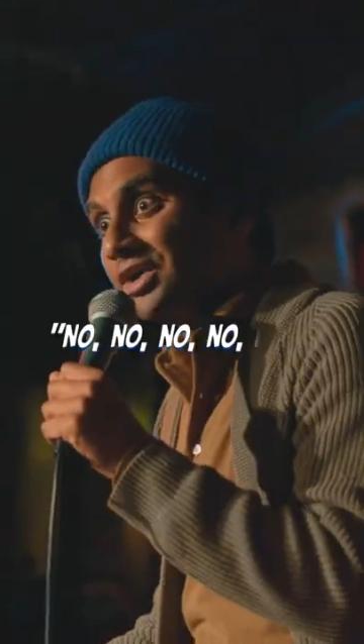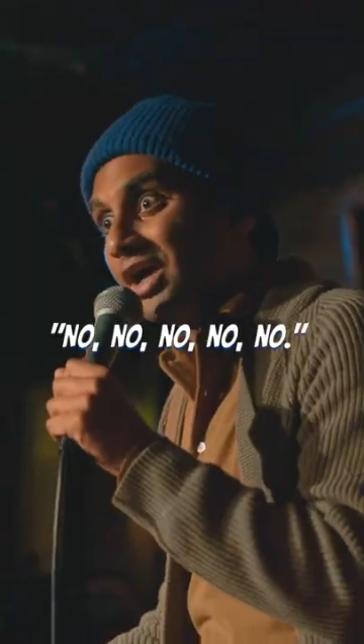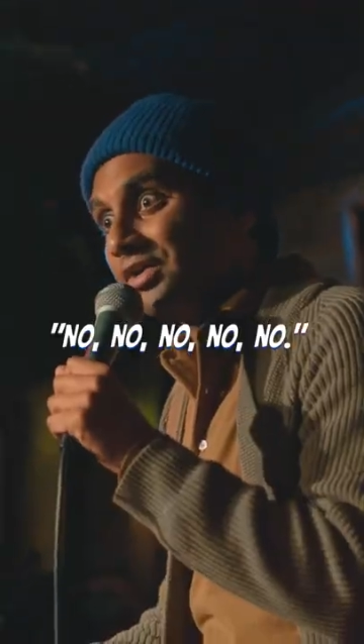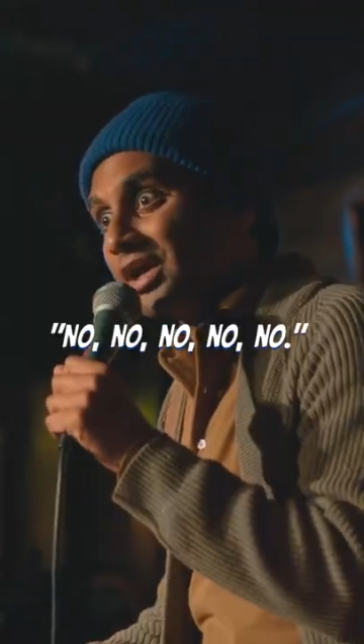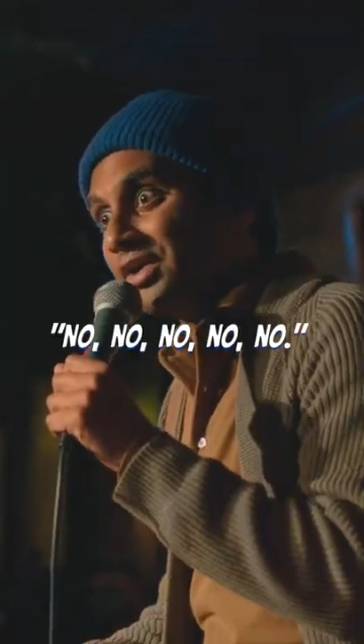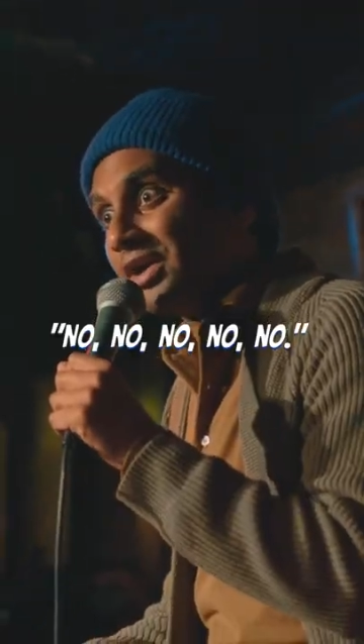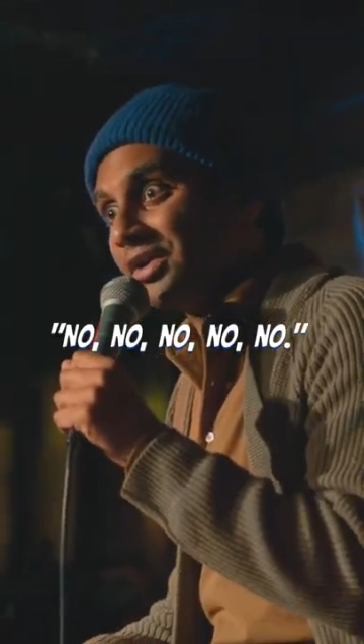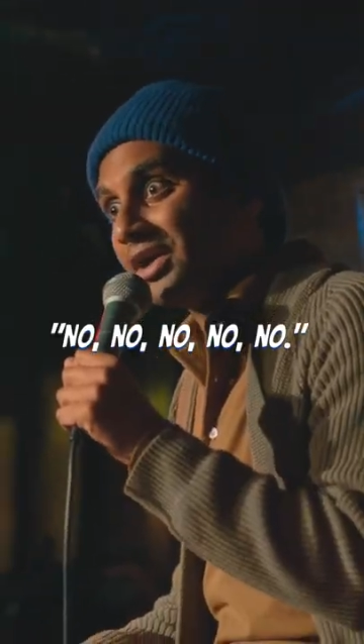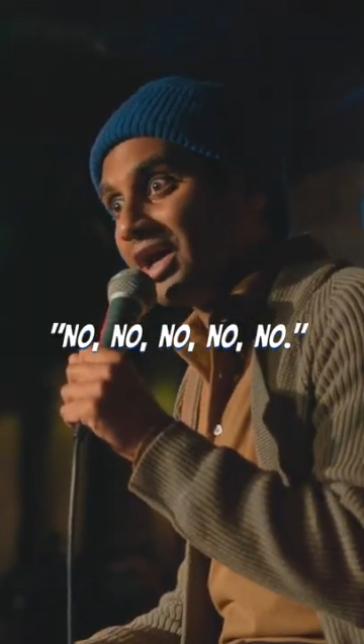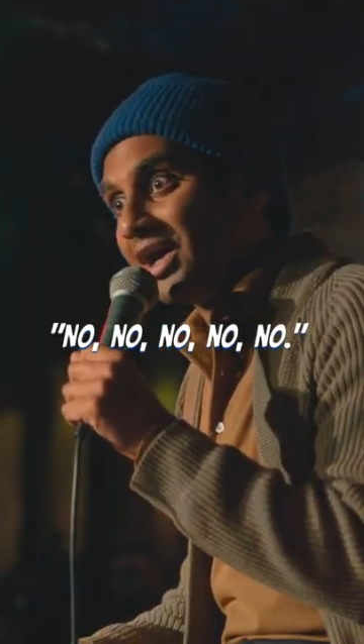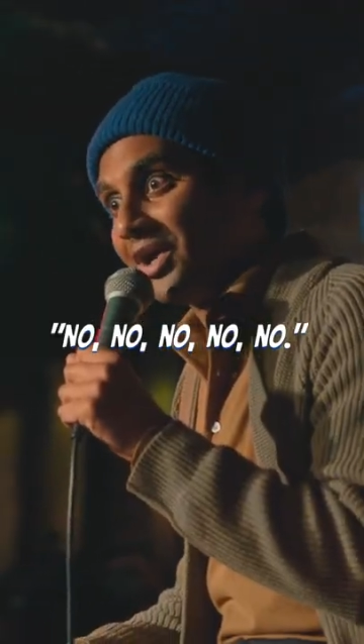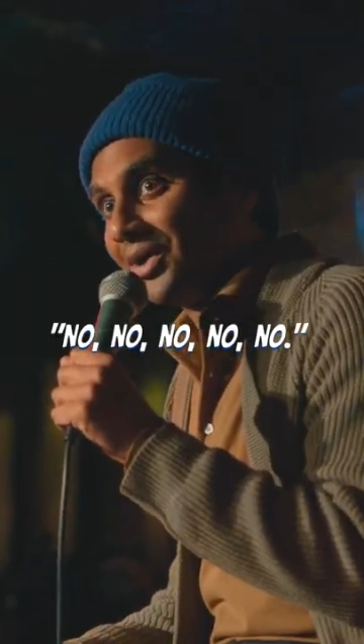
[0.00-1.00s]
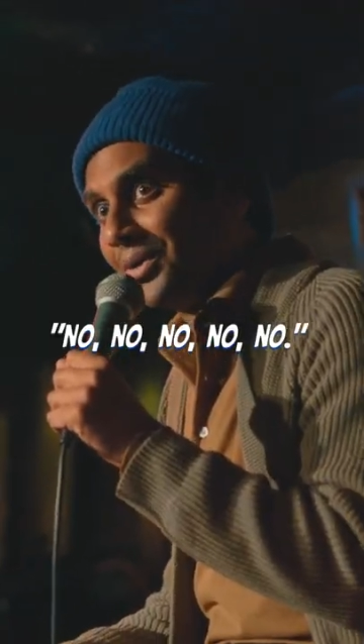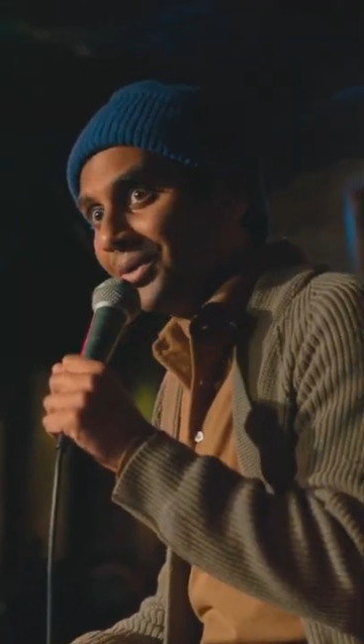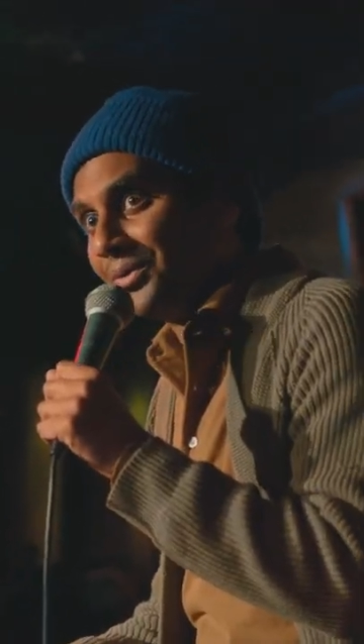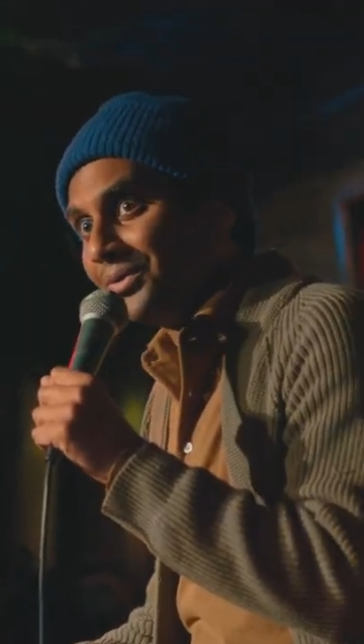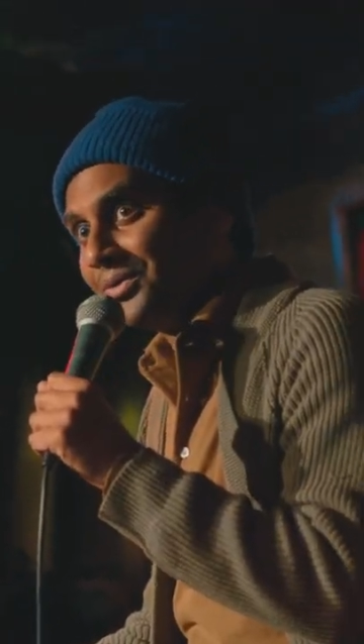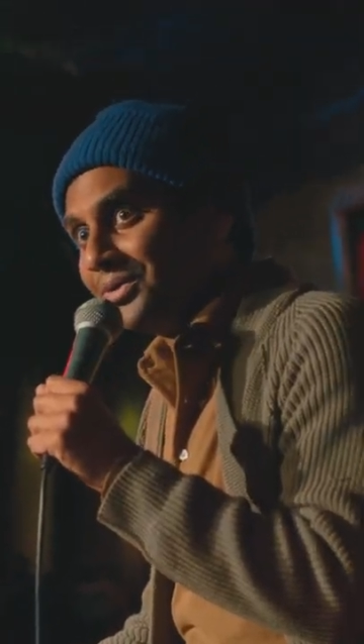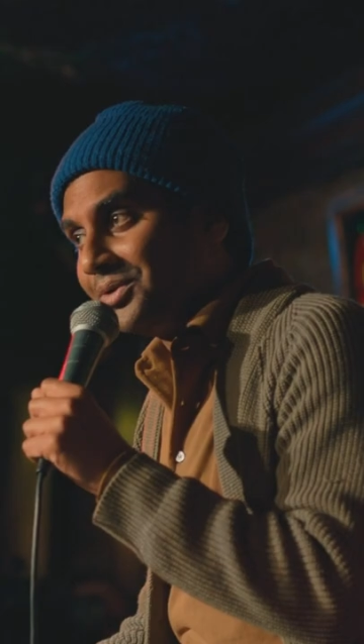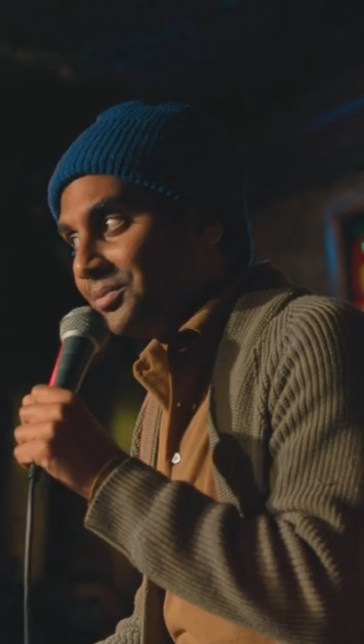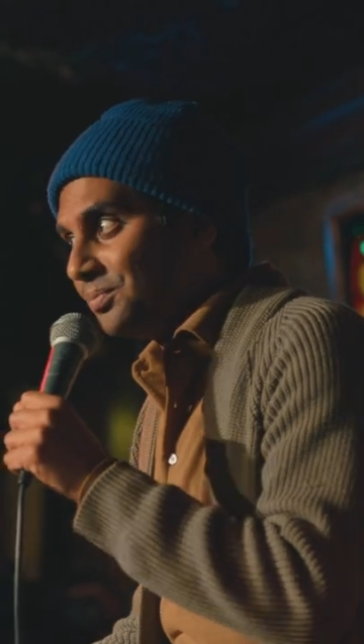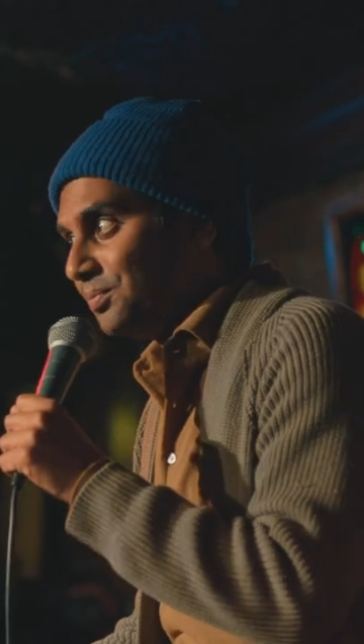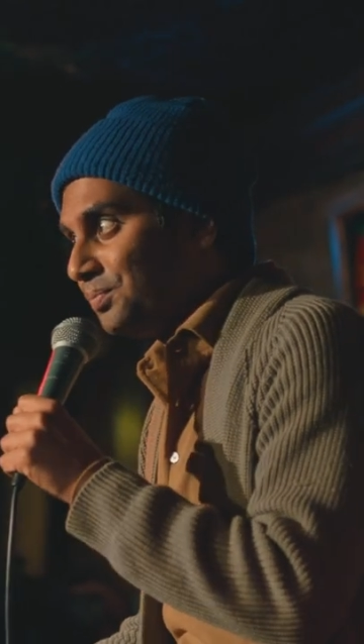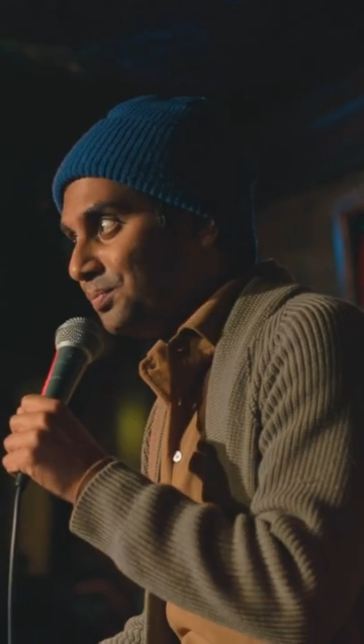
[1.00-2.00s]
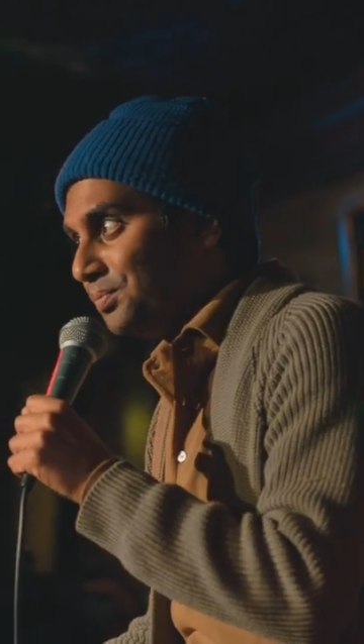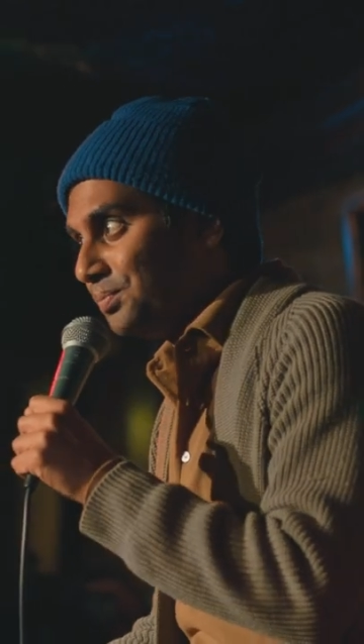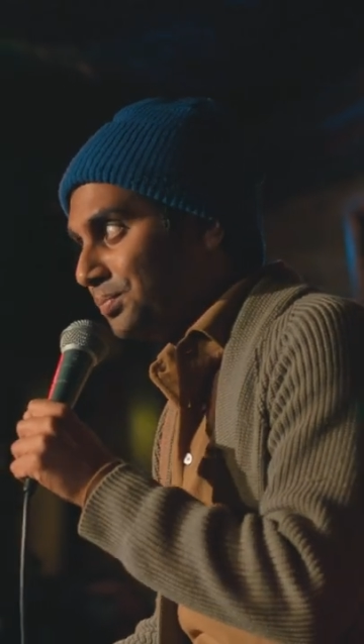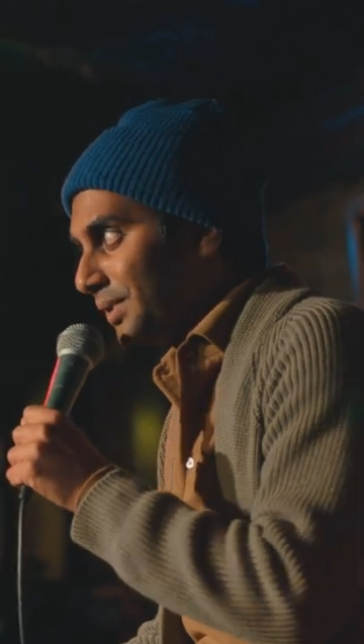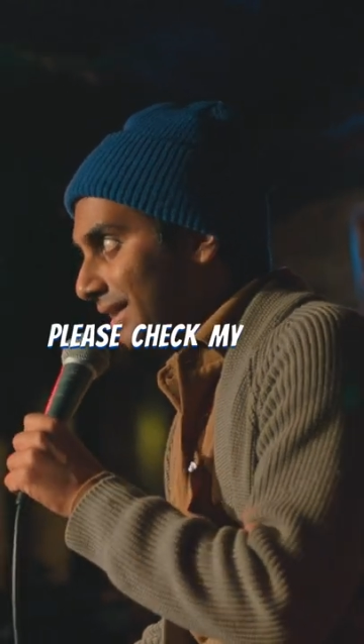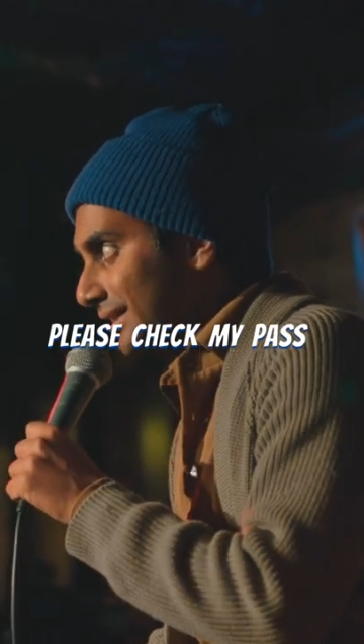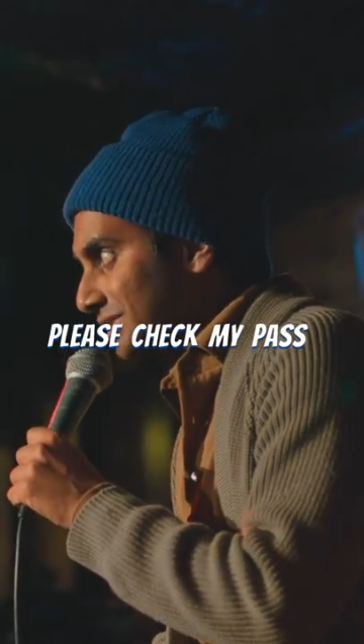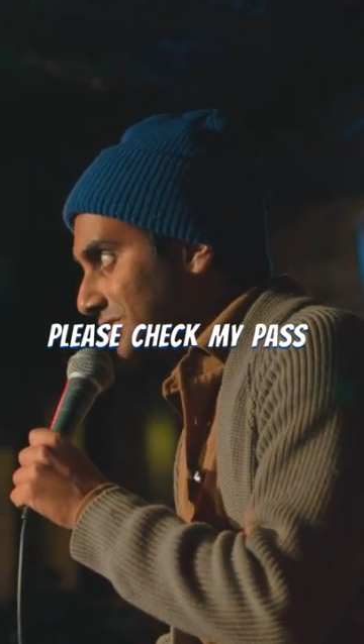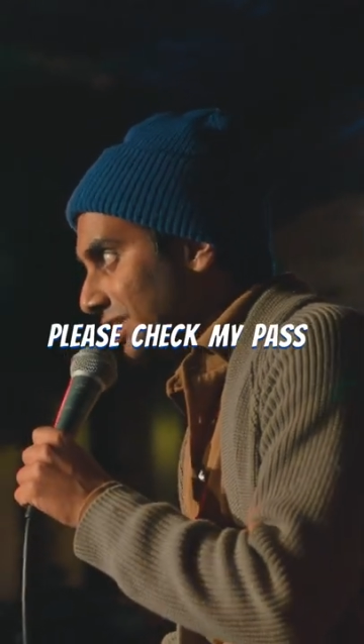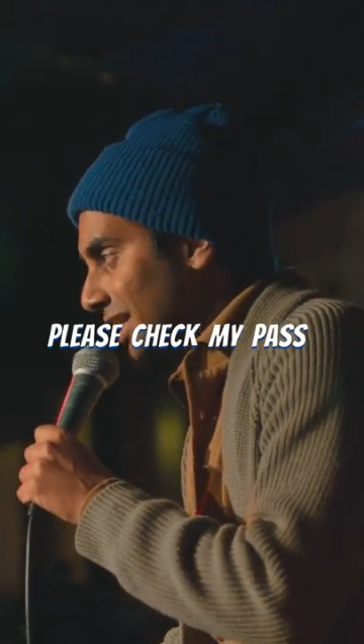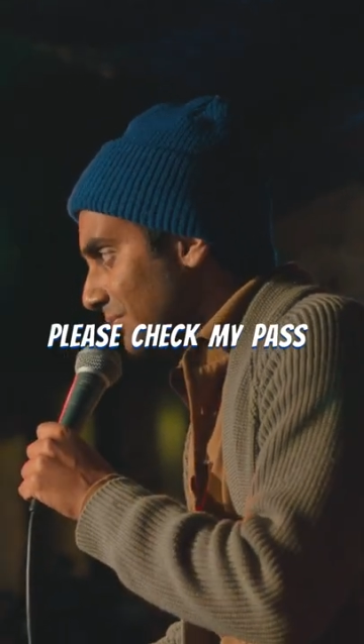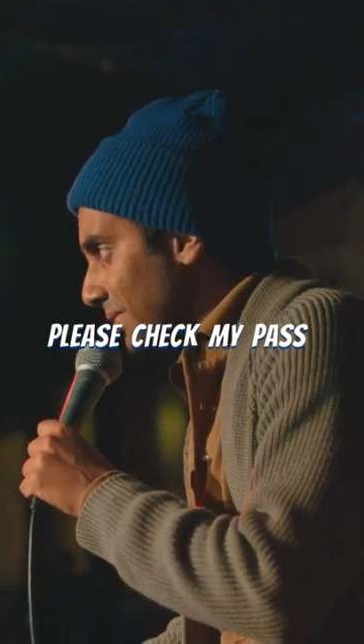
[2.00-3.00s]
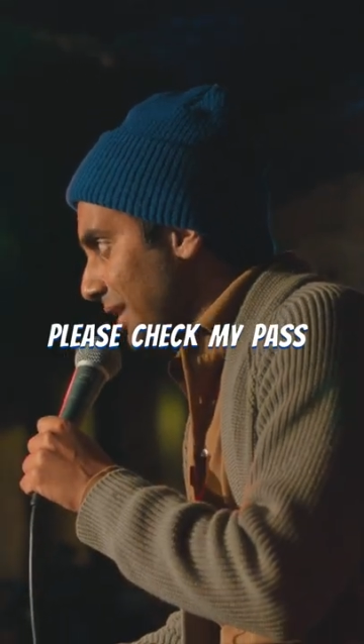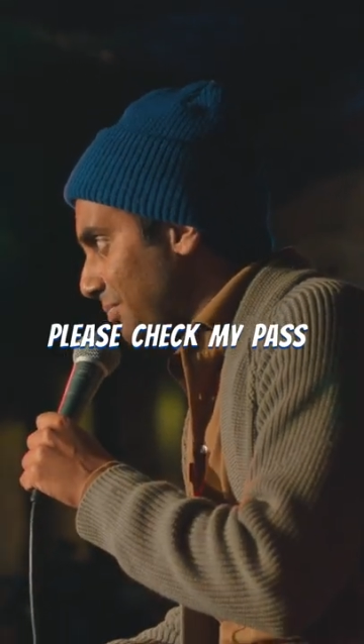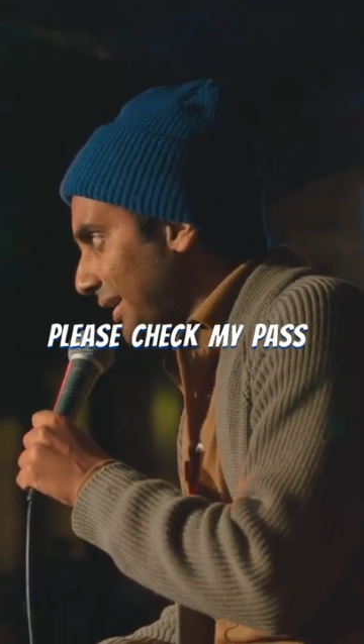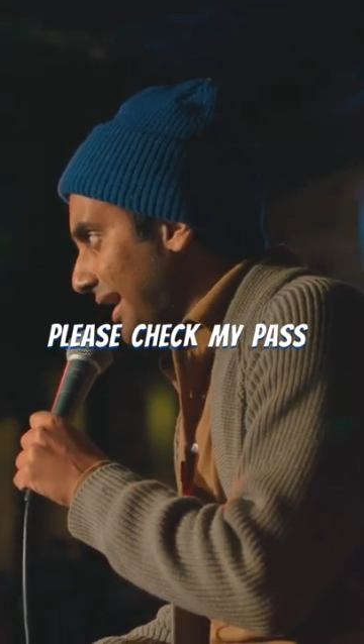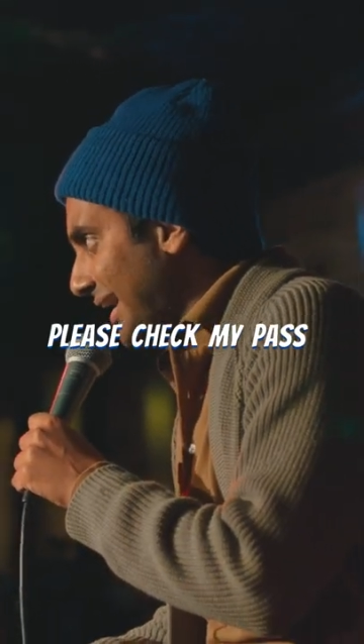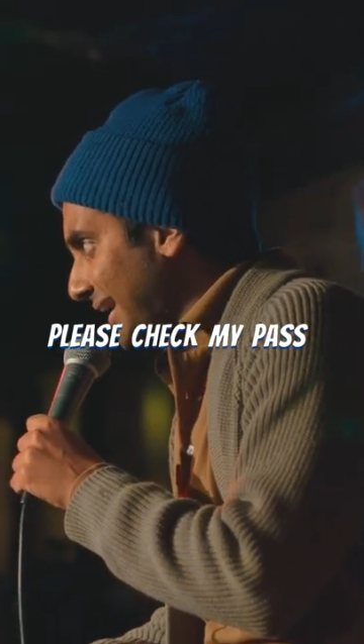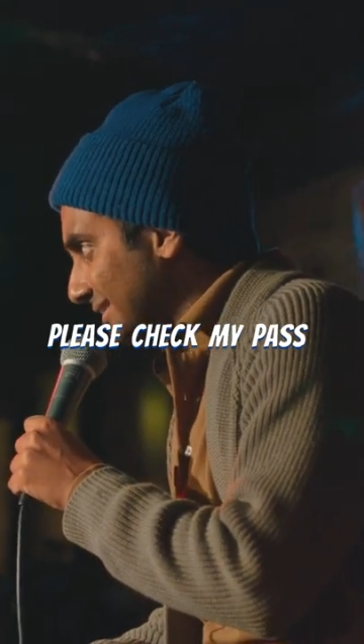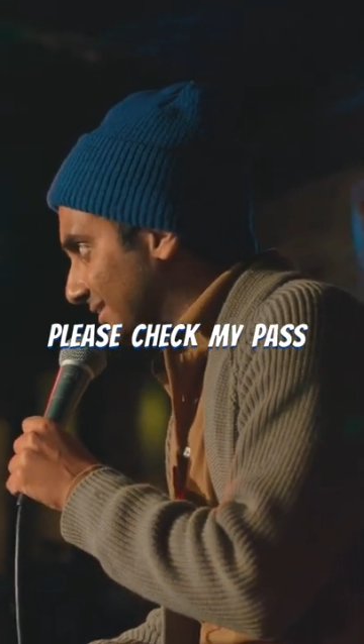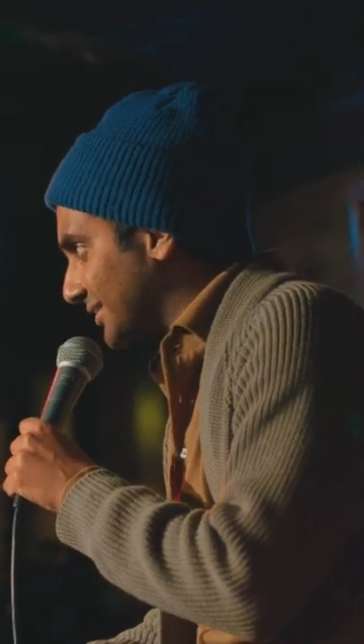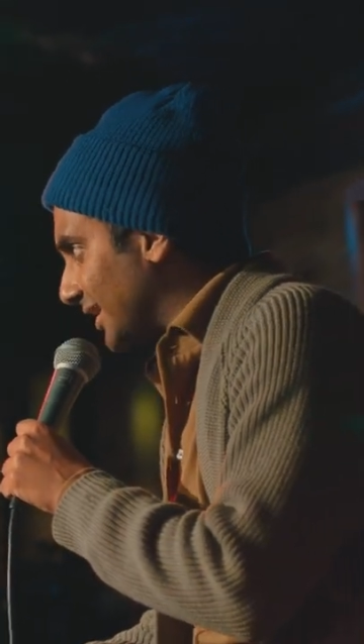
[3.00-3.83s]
no, no, no, no. Please check my pass.